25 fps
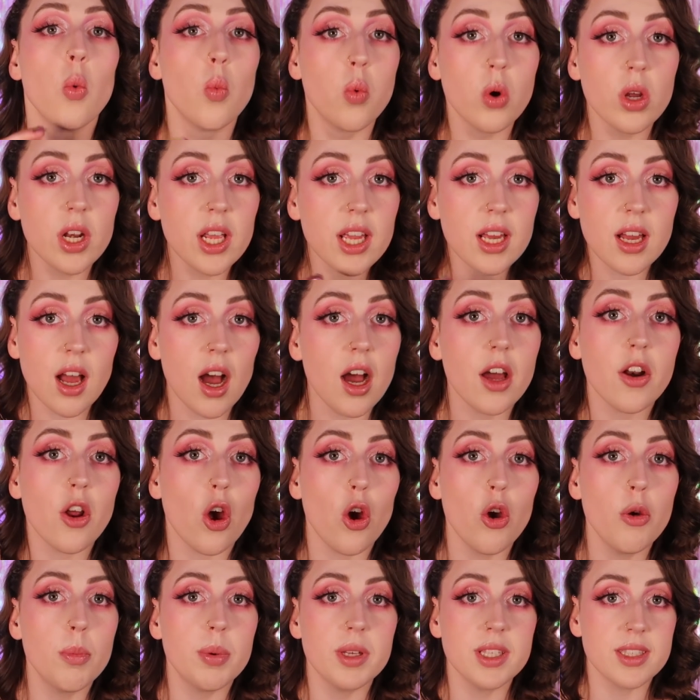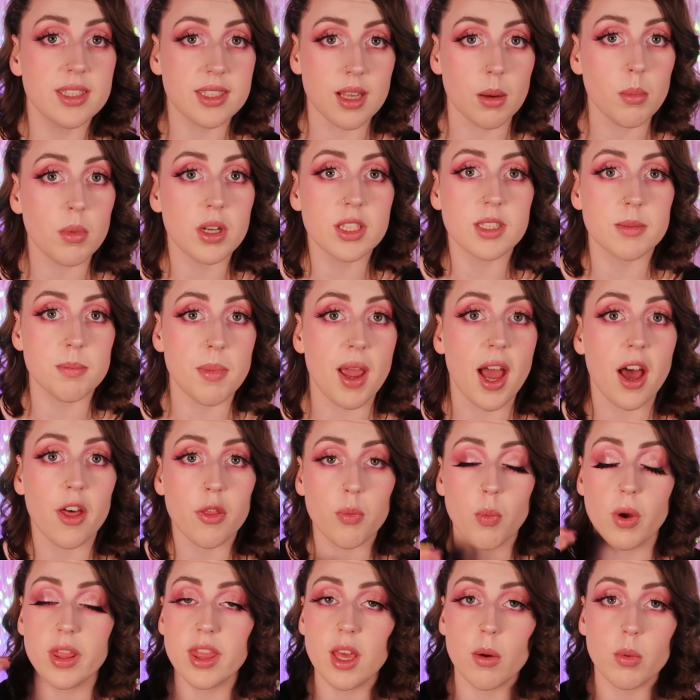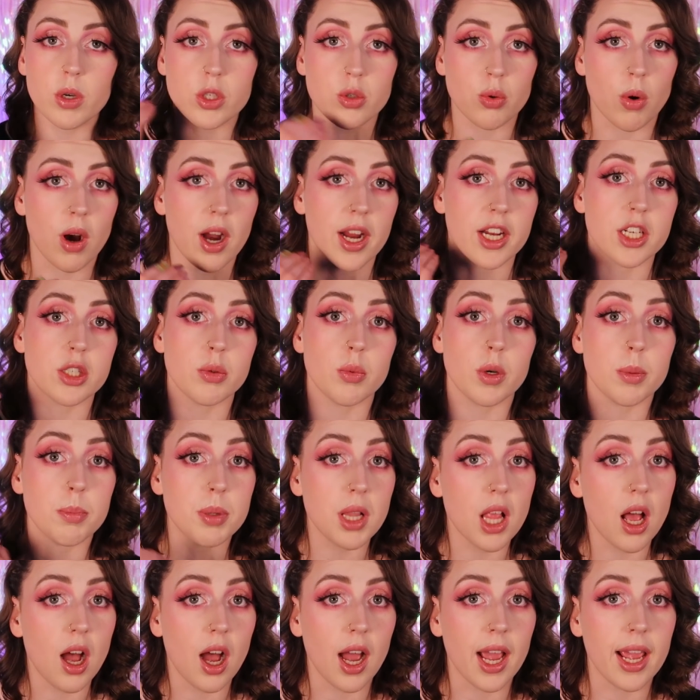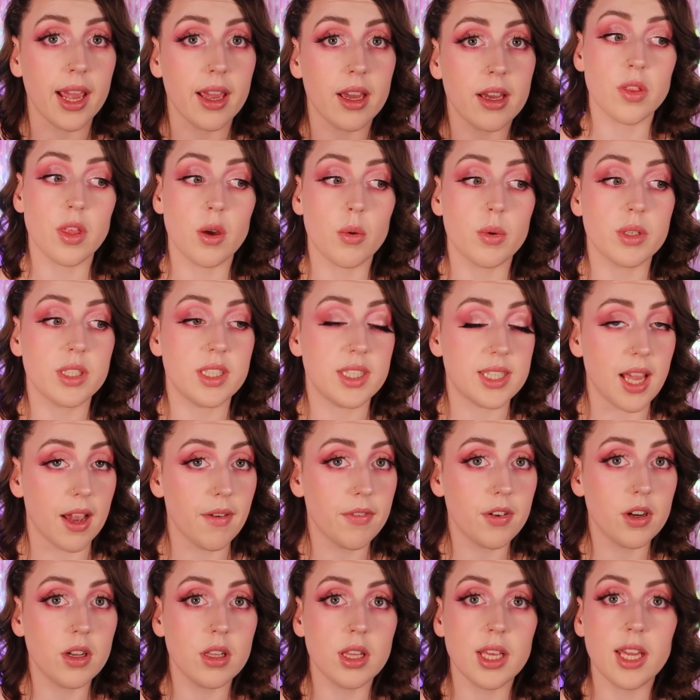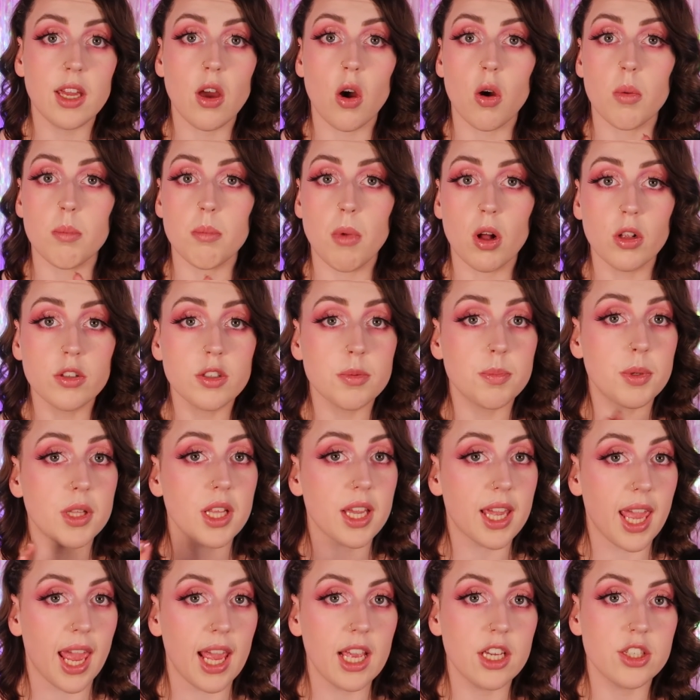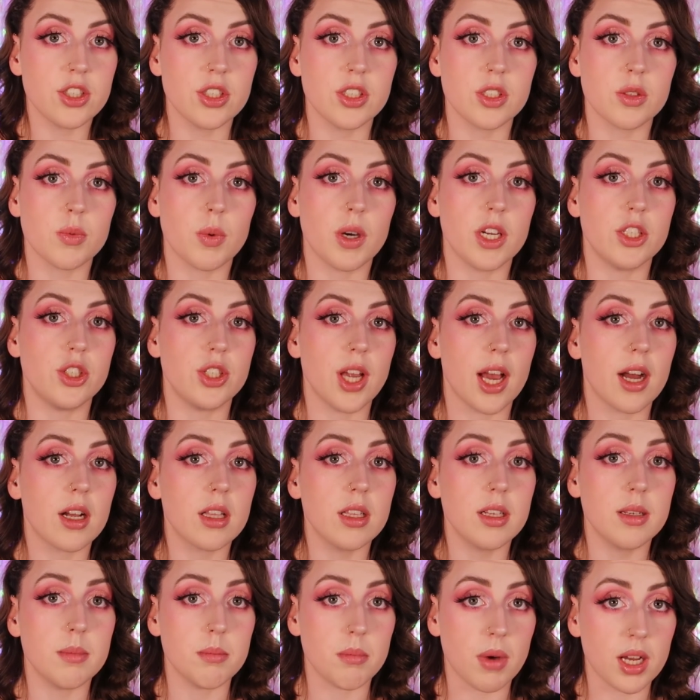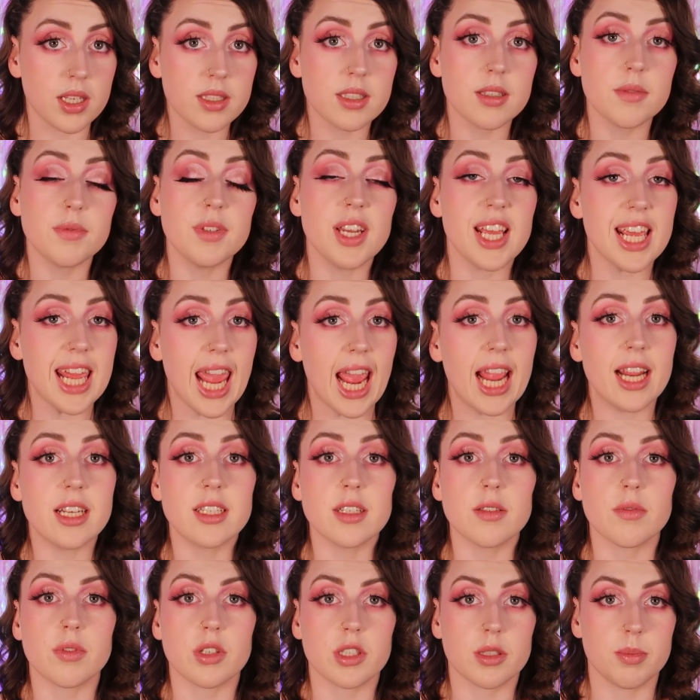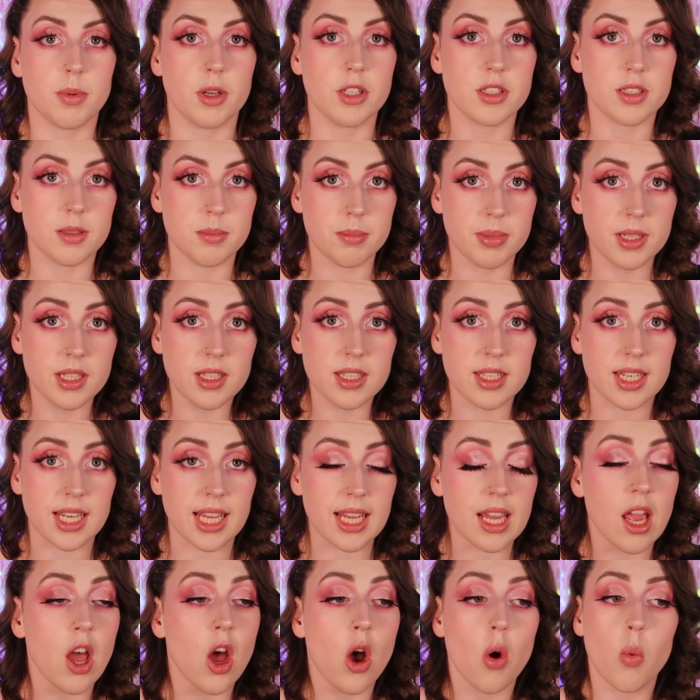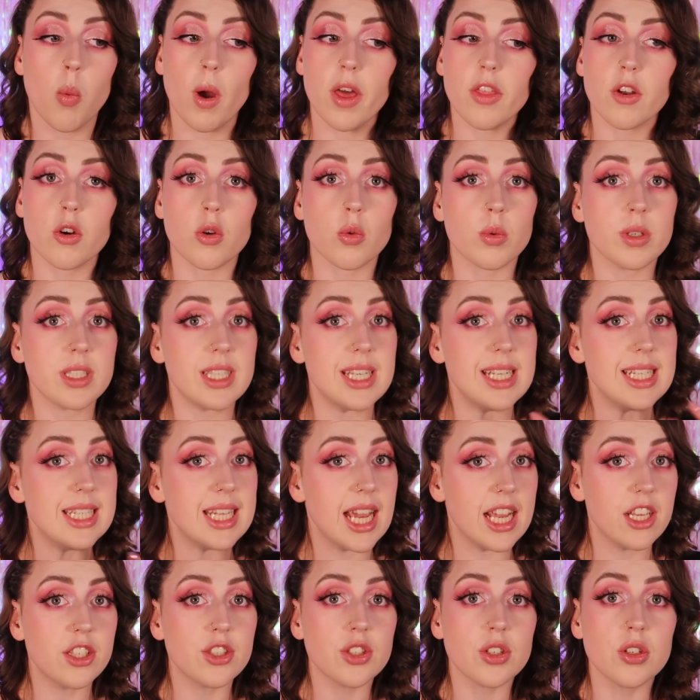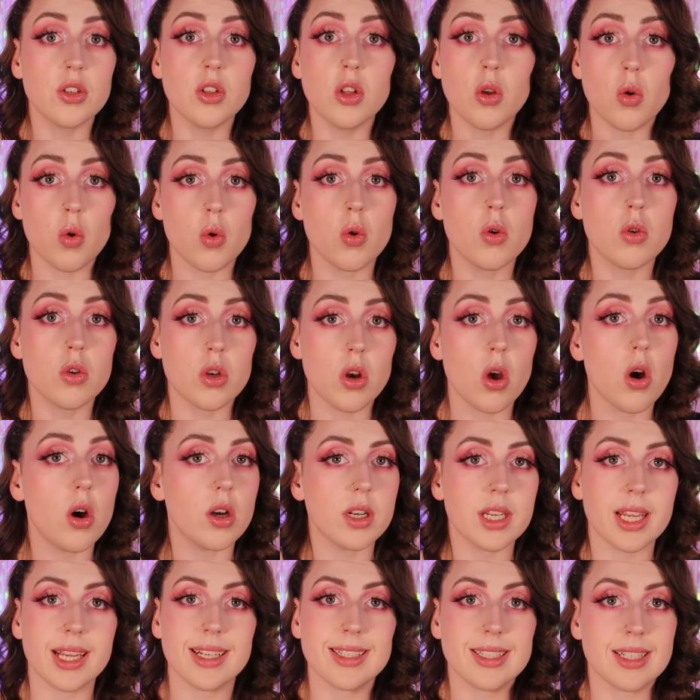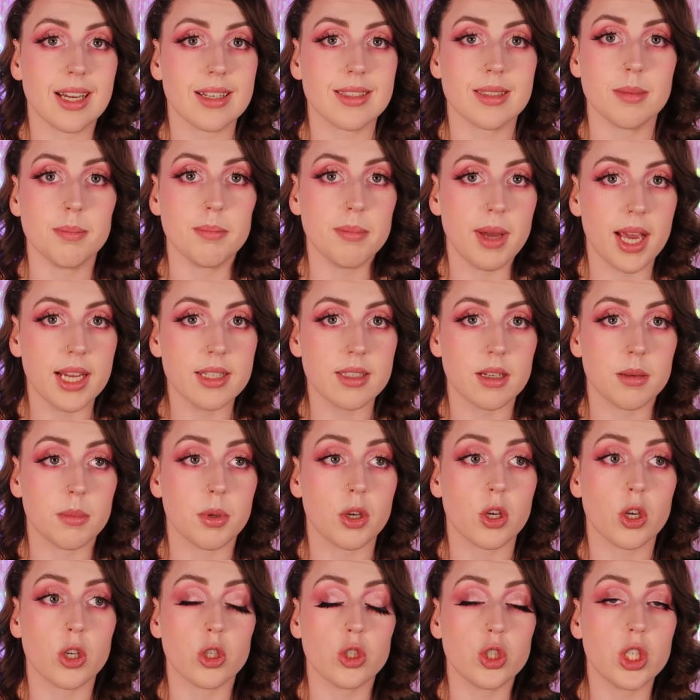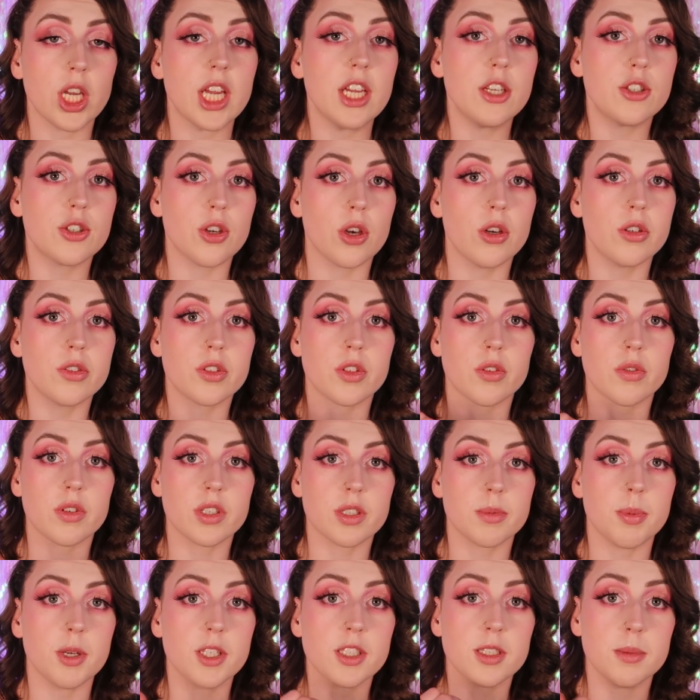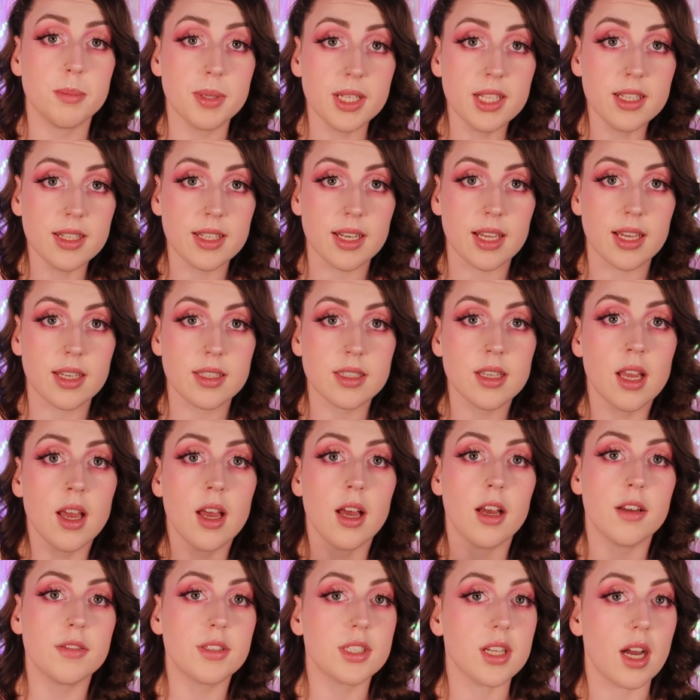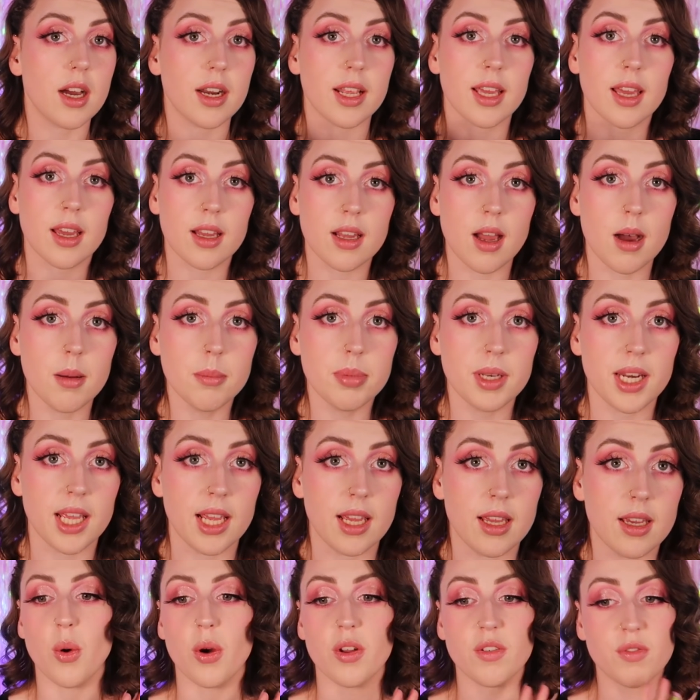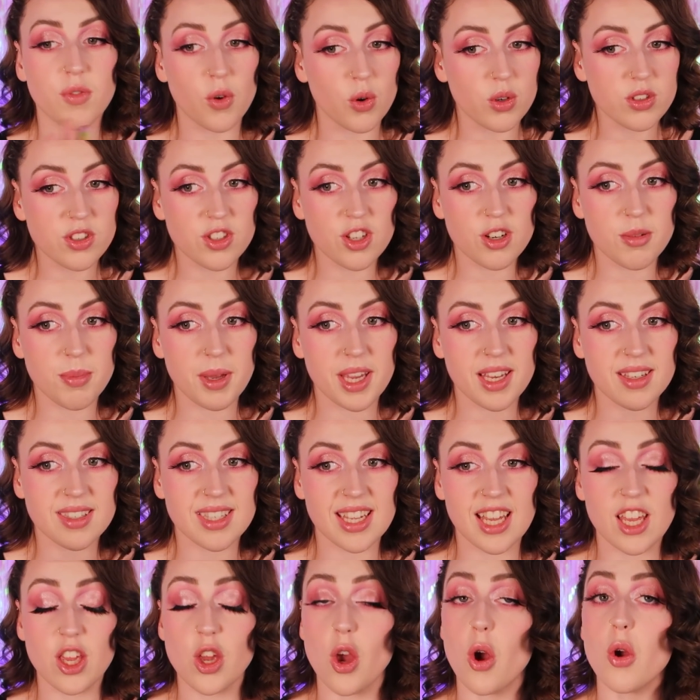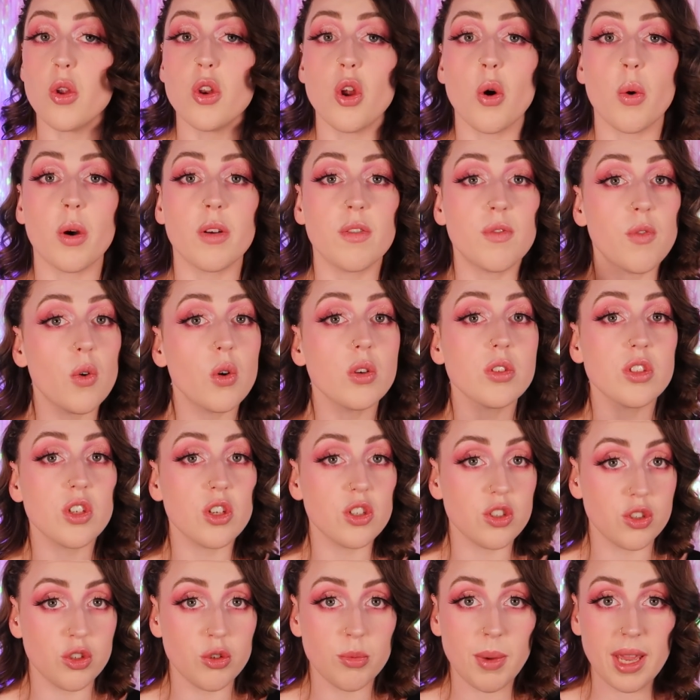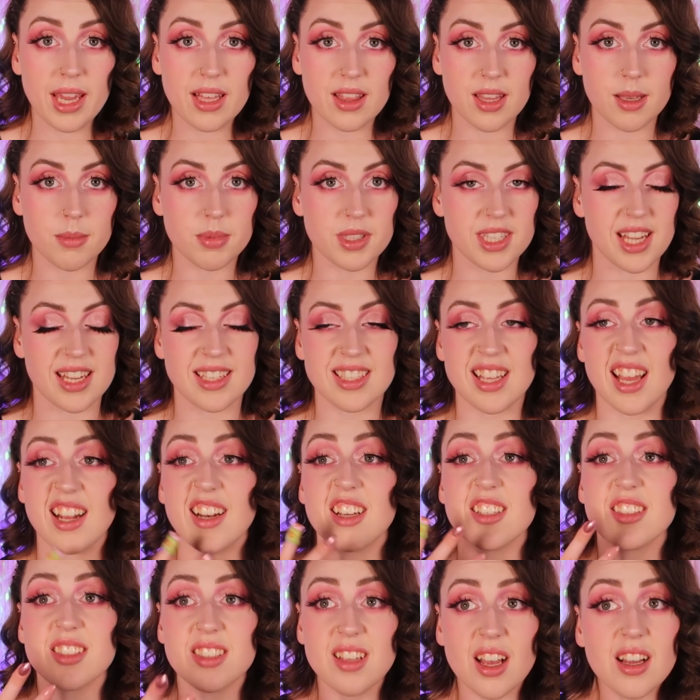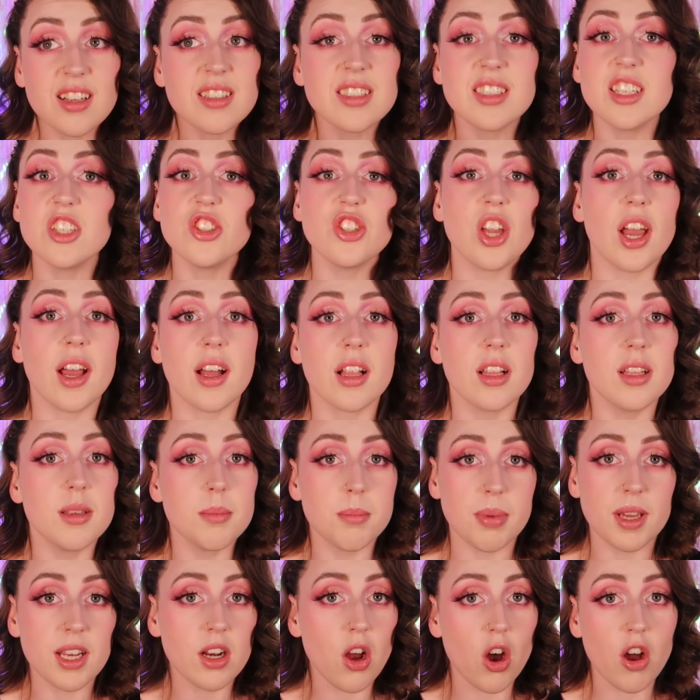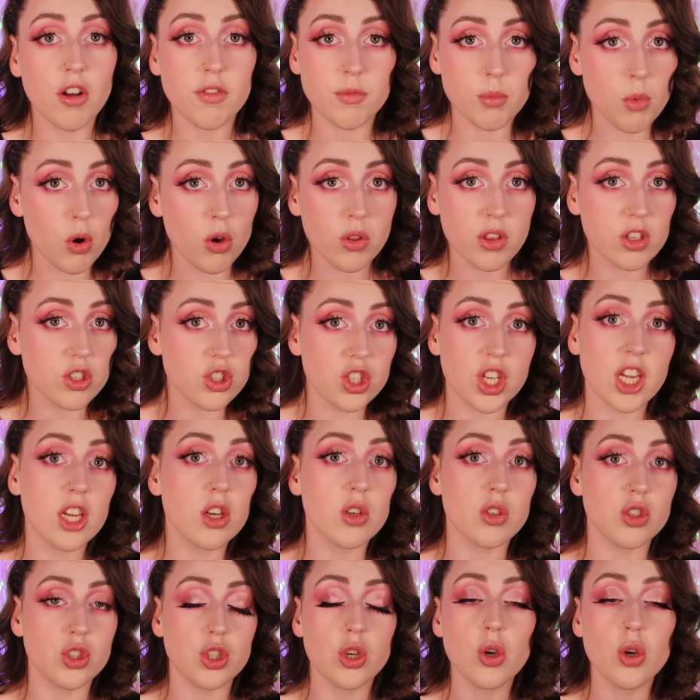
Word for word: wouldn't cut open someone's mouth when they were trying to apply. So there was was definitely on multiple occasions where Jacqueline must have negated responsibility. Whether it was intentional or not, it doesn't matter because she chose the responsibilities of starting a company. No one forced her to be a CEO, no one forced her to make lipsticks, and it sucks that Jacqueline bit off more than she could